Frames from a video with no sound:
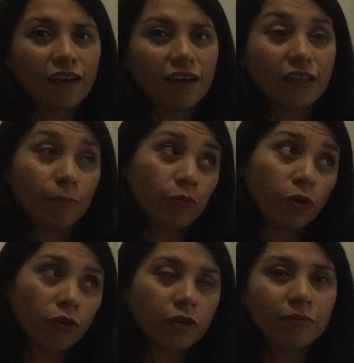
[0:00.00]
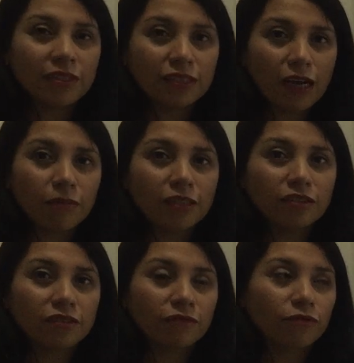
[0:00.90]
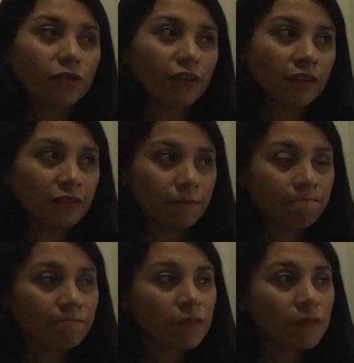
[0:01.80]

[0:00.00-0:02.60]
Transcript: had the program established for this.